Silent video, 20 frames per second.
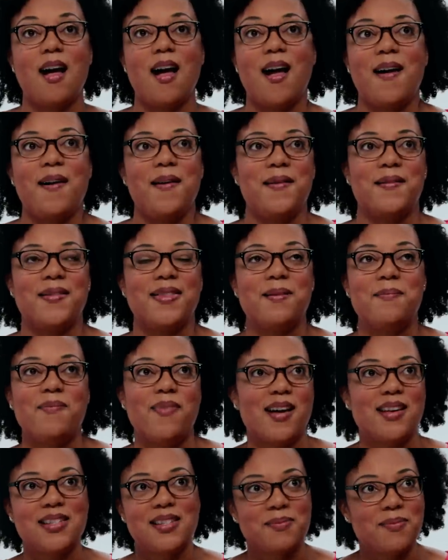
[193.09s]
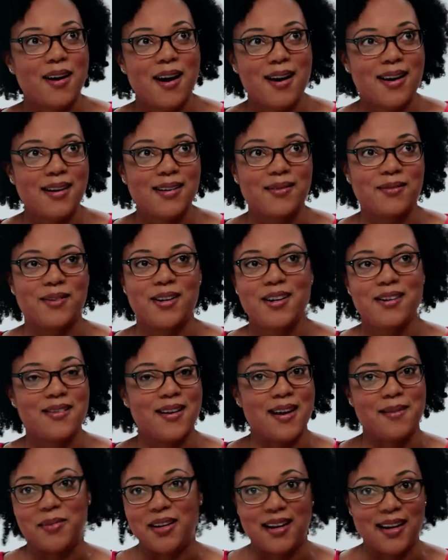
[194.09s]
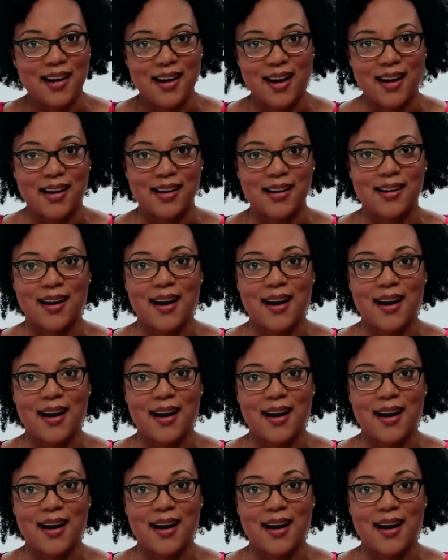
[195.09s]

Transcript: Oh, the best part? Where do I begin?